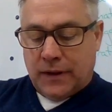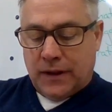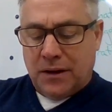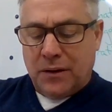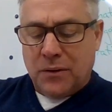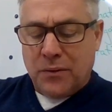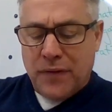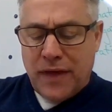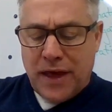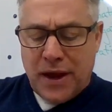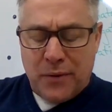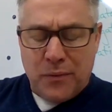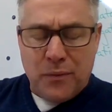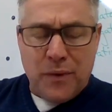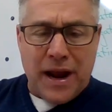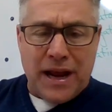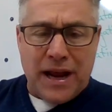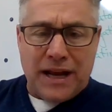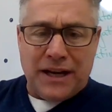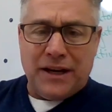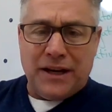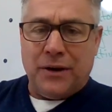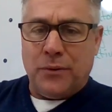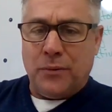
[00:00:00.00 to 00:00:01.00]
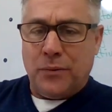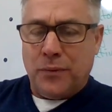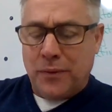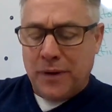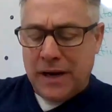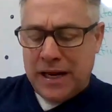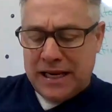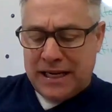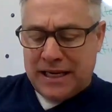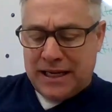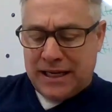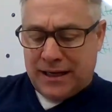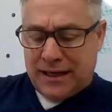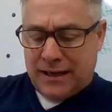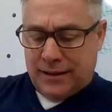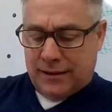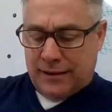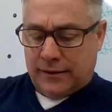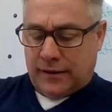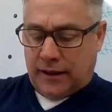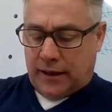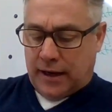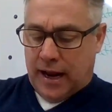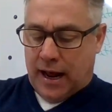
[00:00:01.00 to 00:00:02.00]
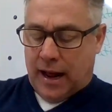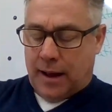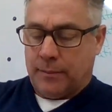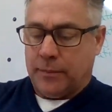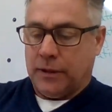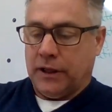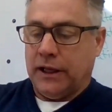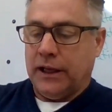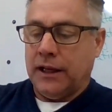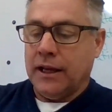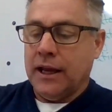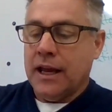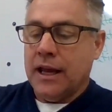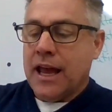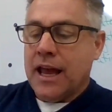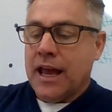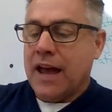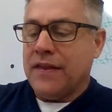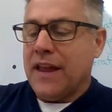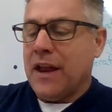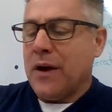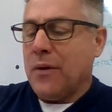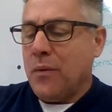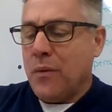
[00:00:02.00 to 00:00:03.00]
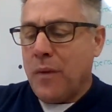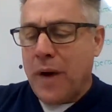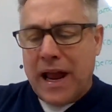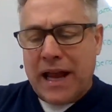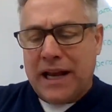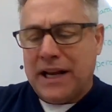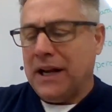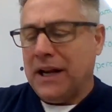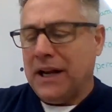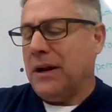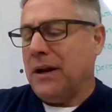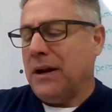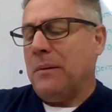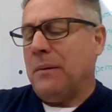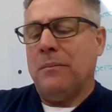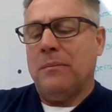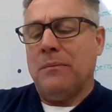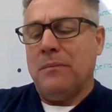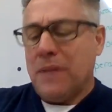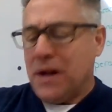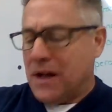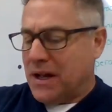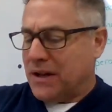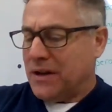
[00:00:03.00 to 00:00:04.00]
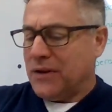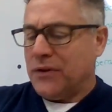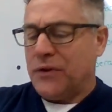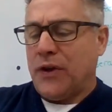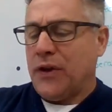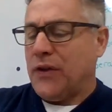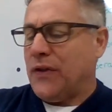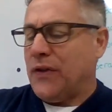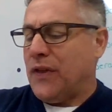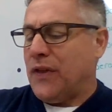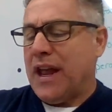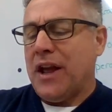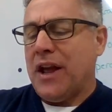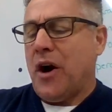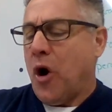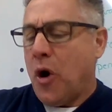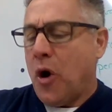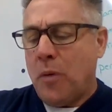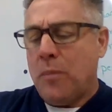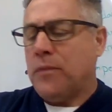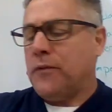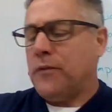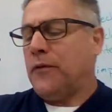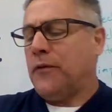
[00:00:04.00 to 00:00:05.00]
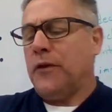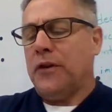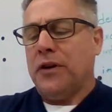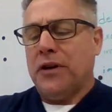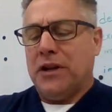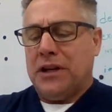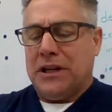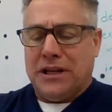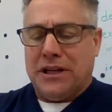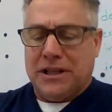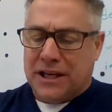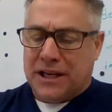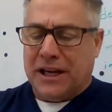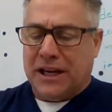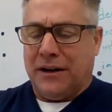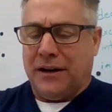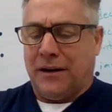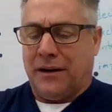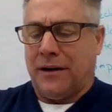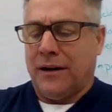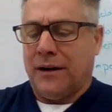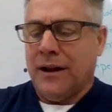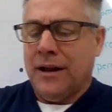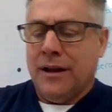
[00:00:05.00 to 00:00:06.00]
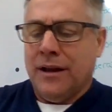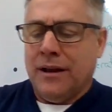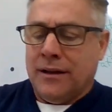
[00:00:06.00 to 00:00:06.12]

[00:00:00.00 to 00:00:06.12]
Oh, they waited a week, said Homily, and they waited a month, and they hoped for a year,